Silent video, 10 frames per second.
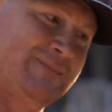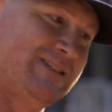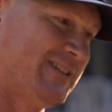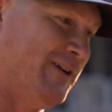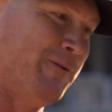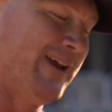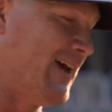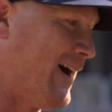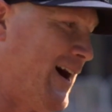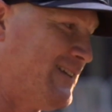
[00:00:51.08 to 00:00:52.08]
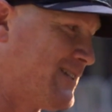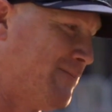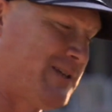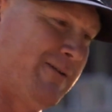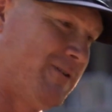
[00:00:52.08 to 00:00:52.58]
See if we get hot in
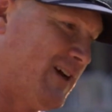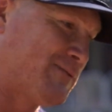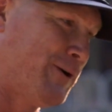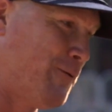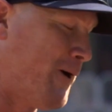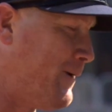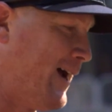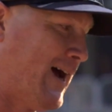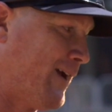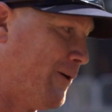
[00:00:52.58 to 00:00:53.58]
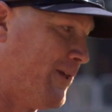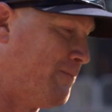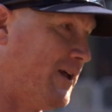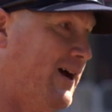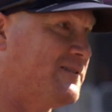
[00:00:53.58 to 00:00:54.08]
September. That's when you want to be hot going
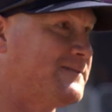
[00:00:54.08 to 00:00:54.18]
into the playoffs.